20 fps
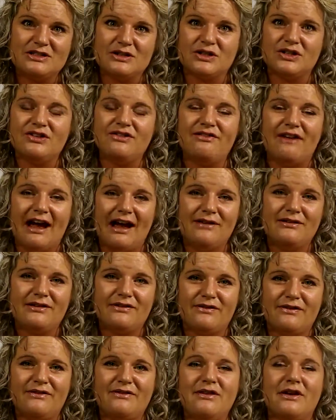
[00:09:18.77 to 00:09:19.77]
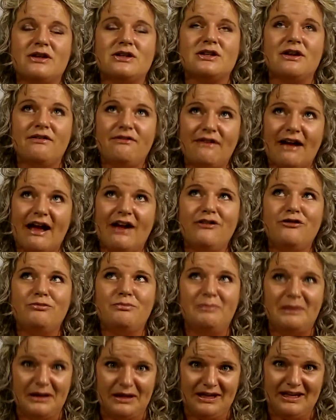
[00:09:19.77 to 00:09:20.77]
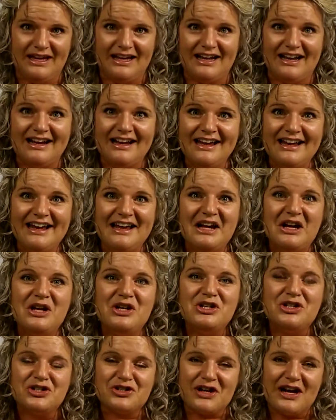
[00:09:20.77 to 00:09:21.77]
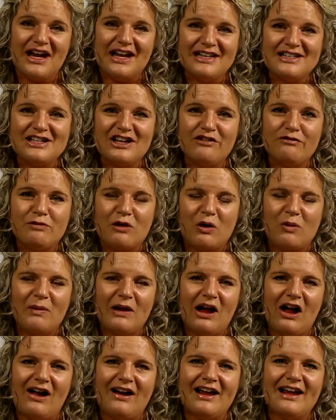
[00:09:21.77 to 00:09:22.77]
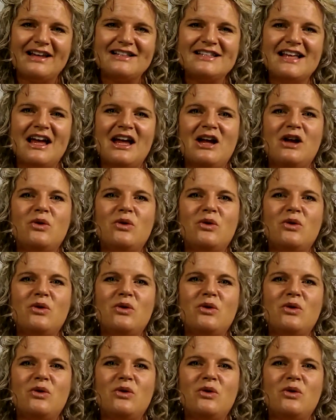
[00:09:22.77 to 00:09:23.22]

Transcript: There's 5 billion strains of probiotics,